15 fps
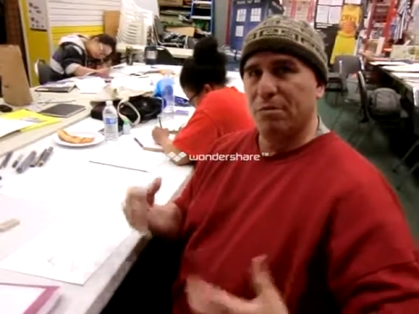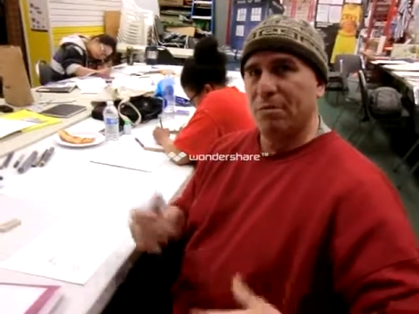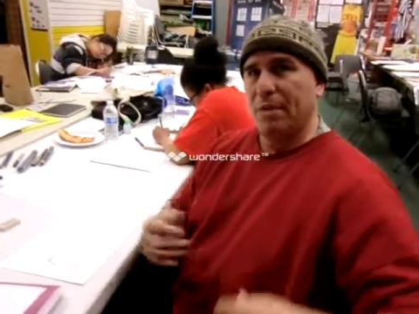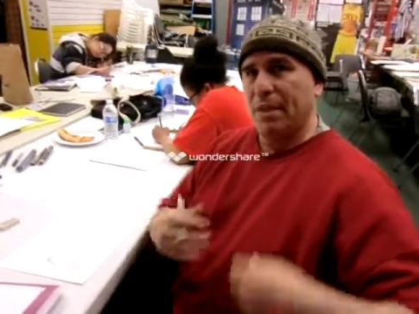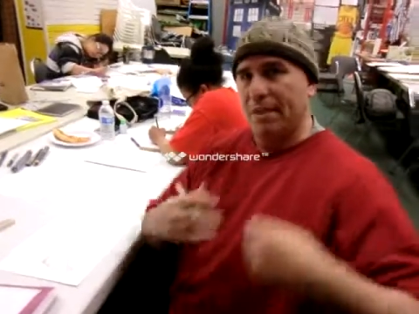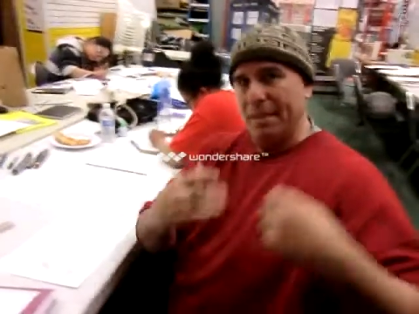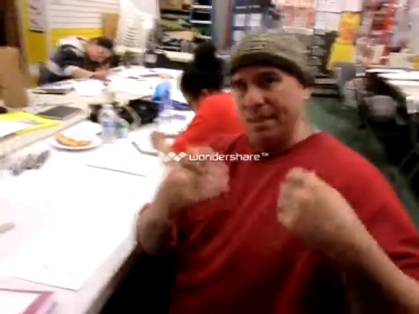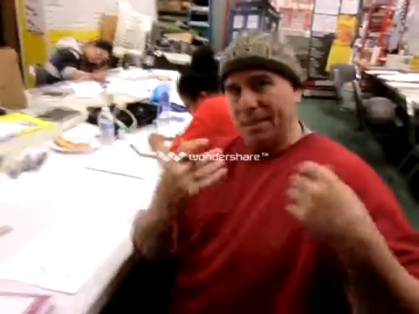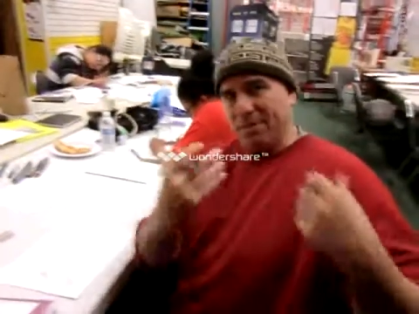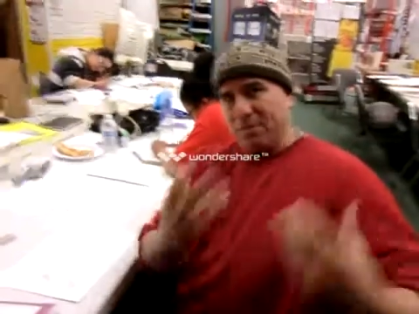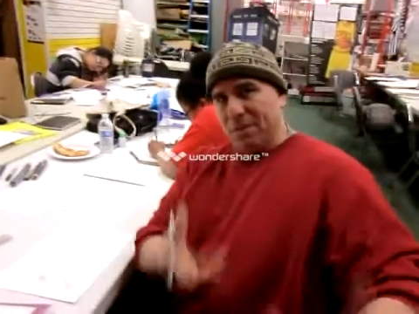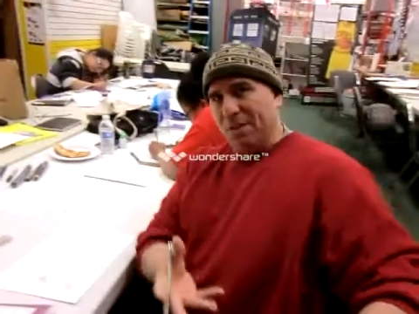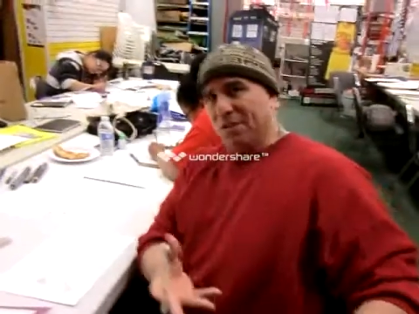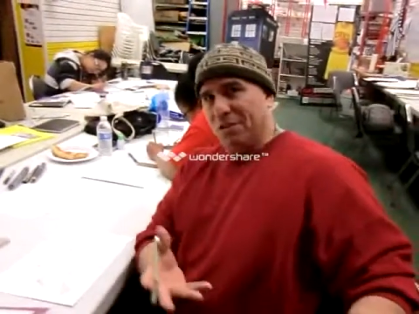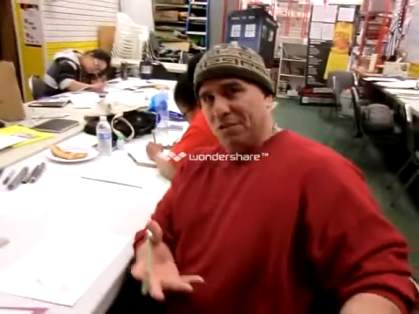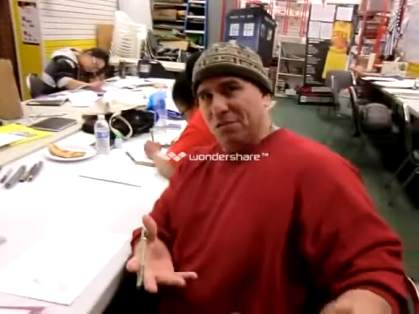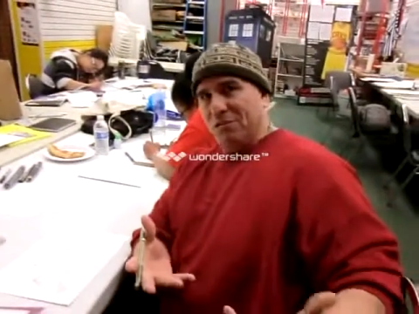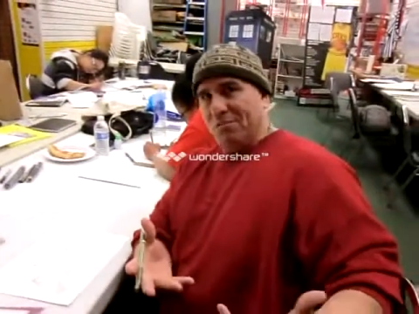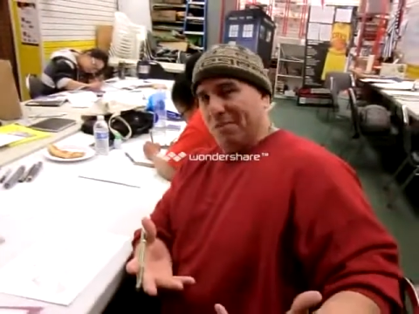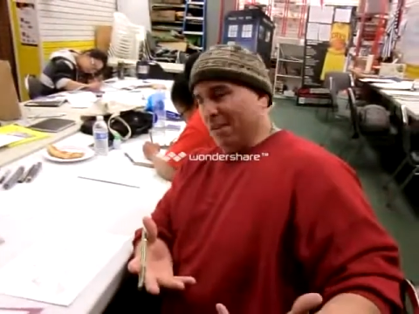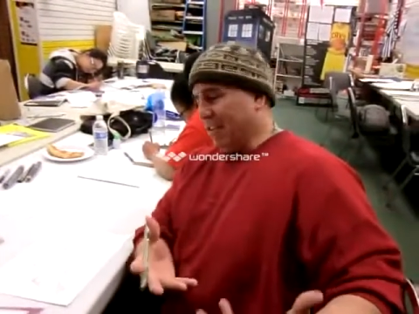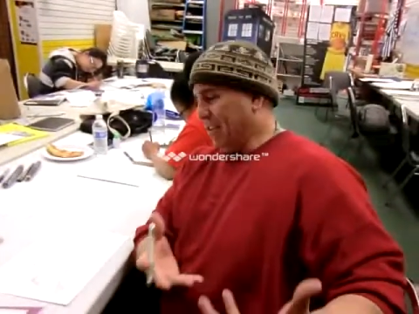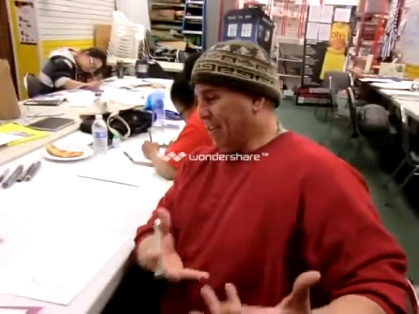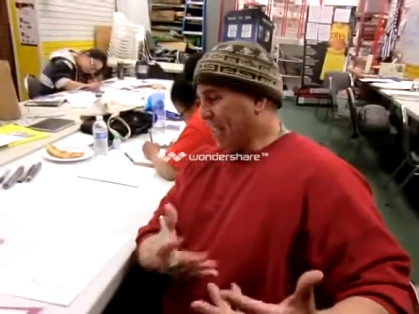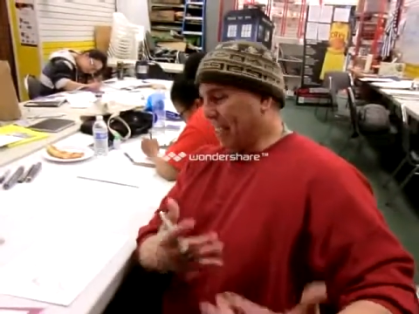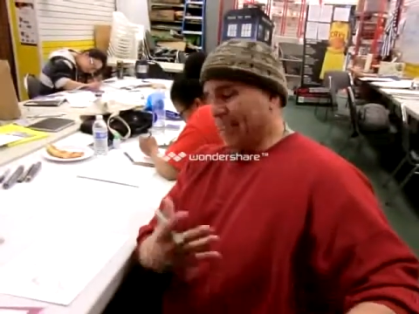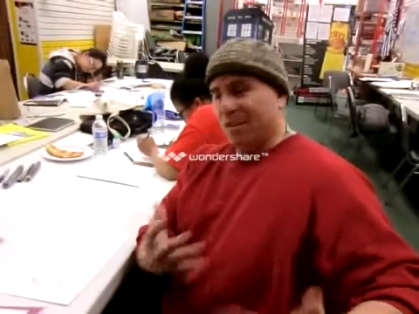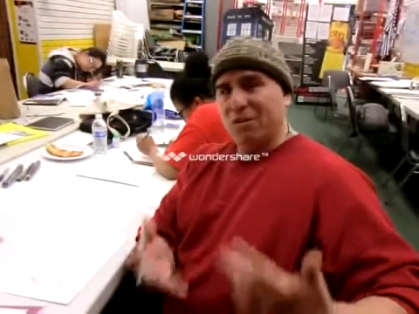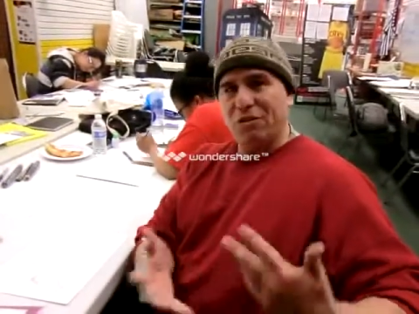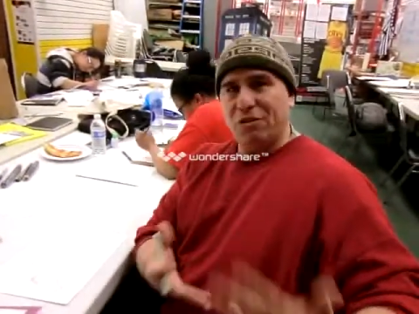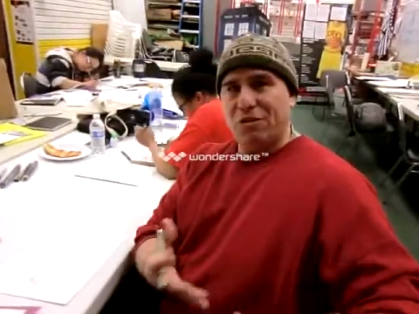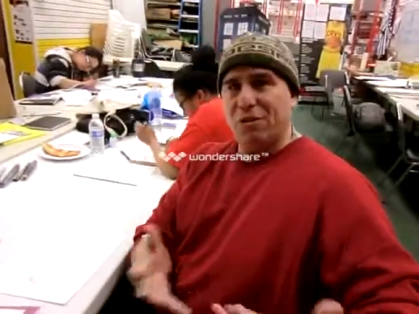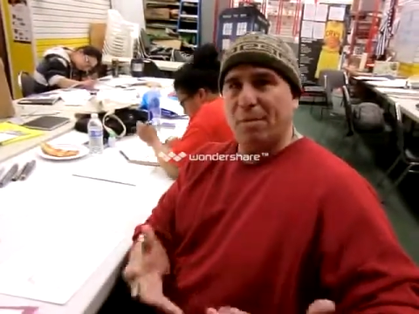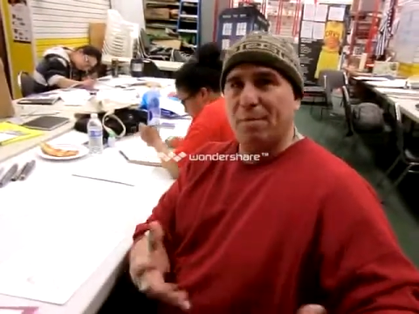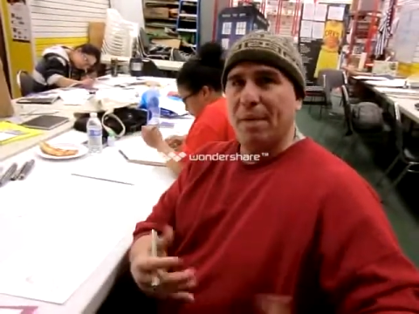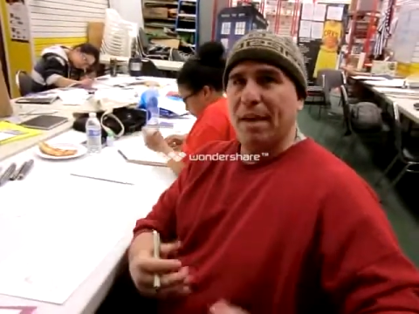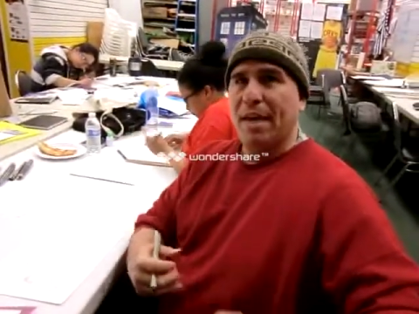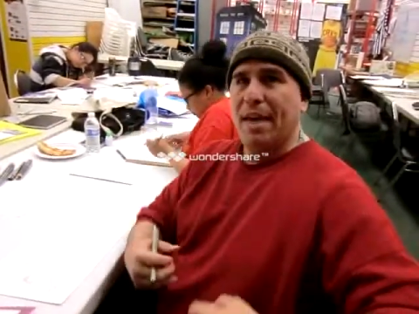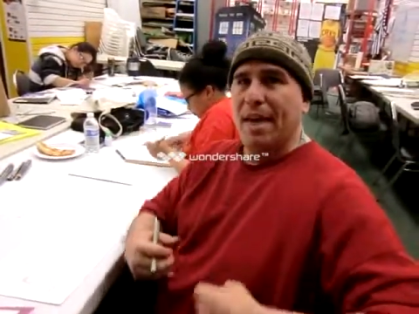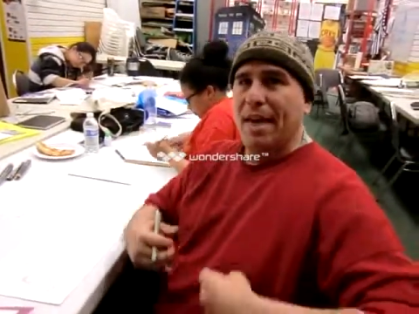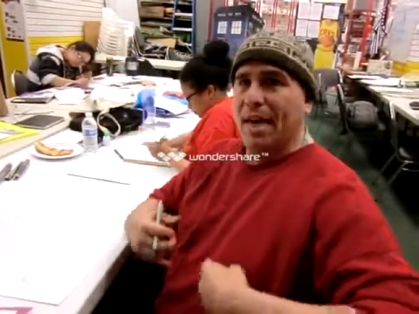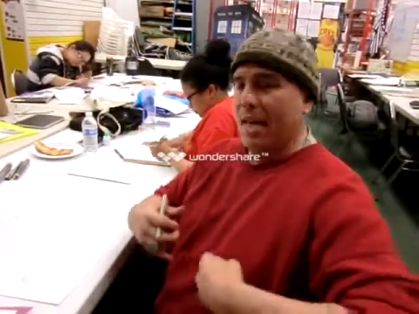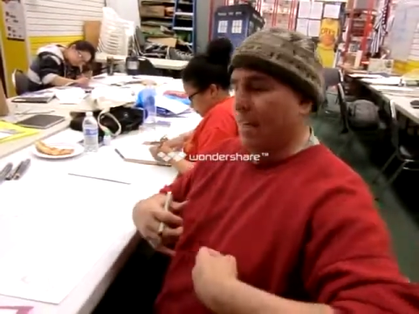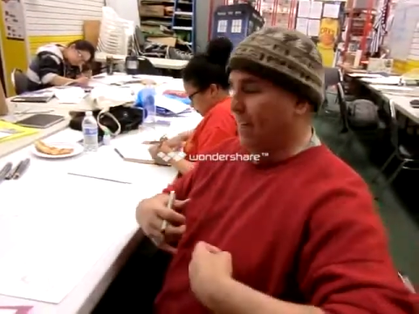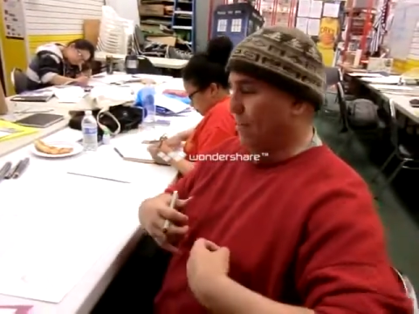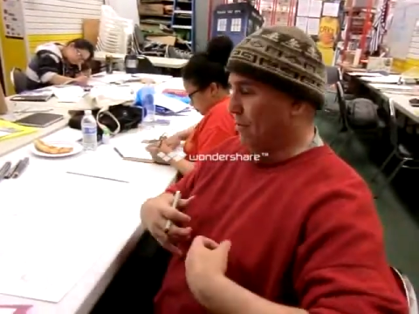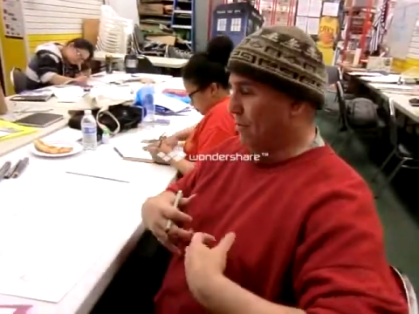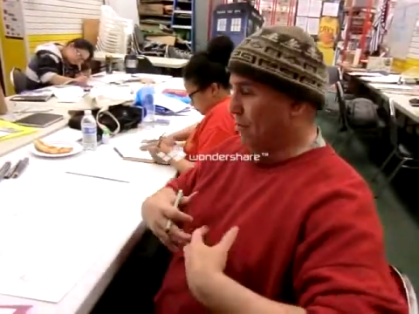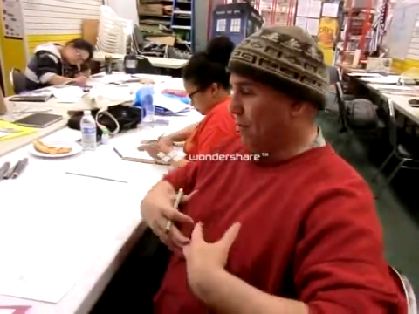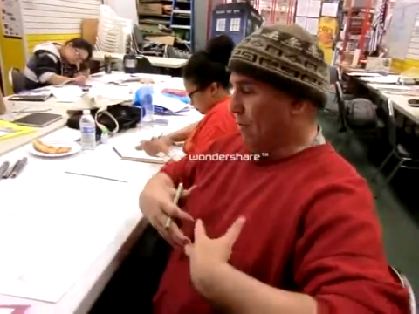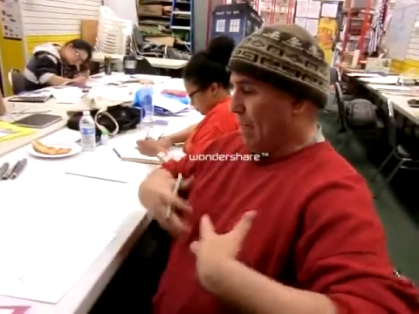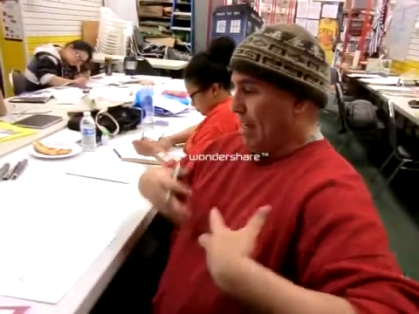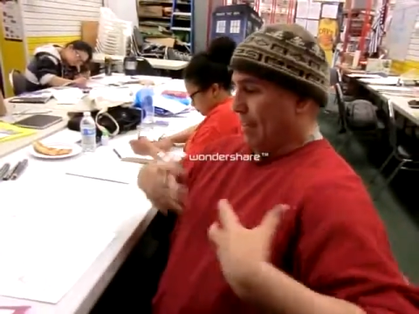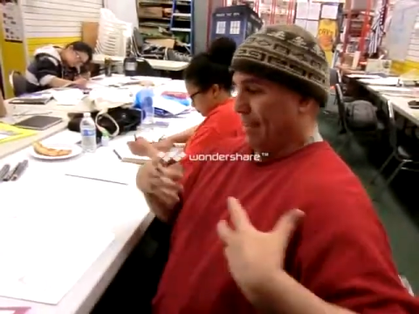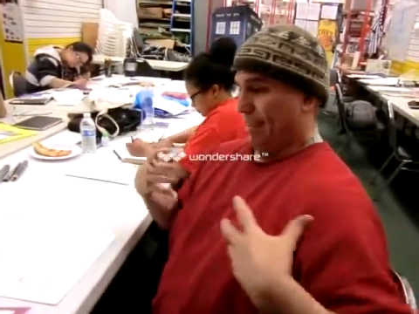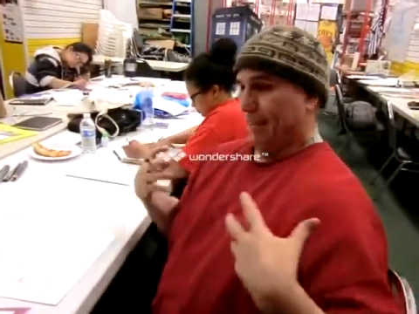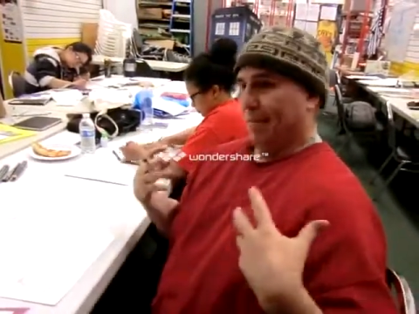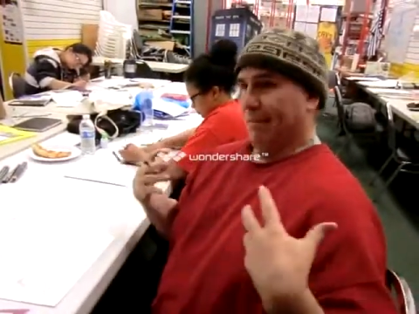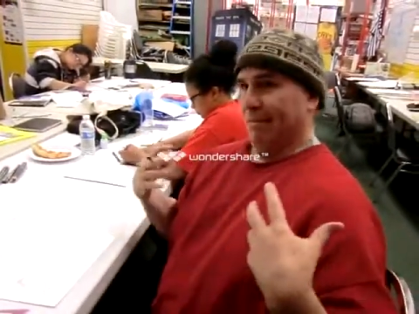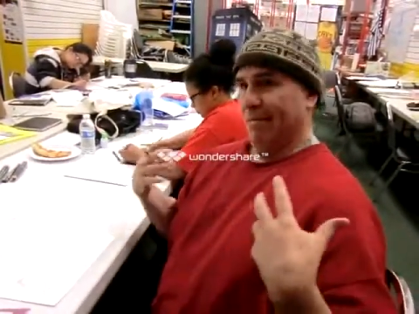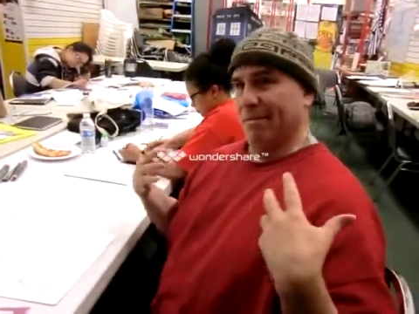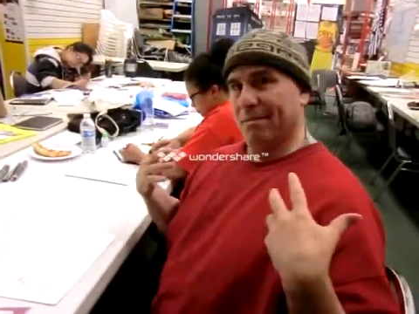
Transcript: They give you this like a serum, and it creates these,